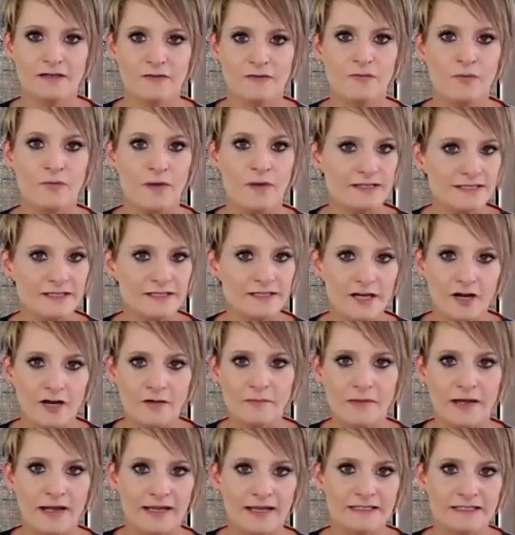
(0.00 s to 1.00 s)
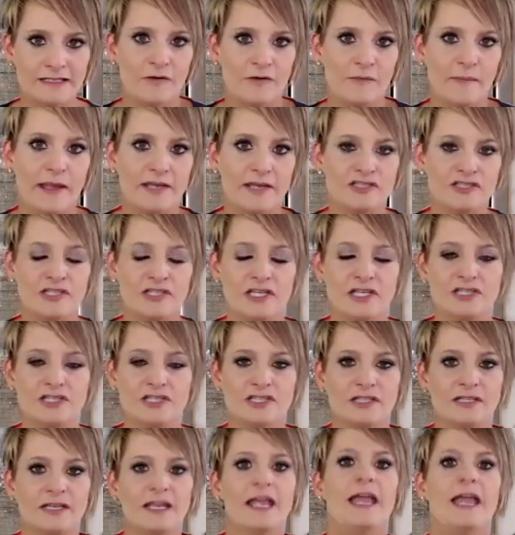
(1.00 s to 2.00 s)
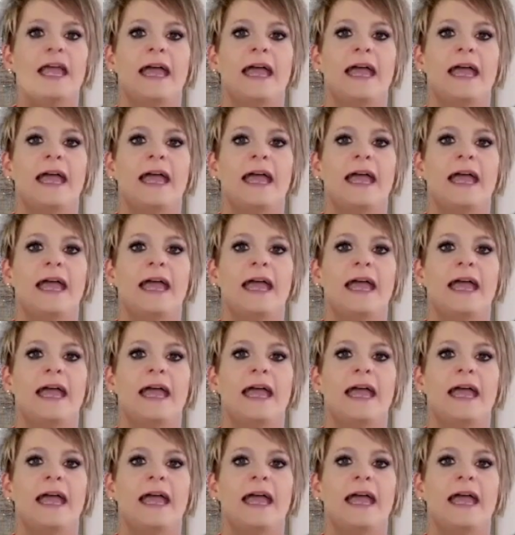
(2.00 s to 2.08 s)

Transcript: once in our mind and our imagination,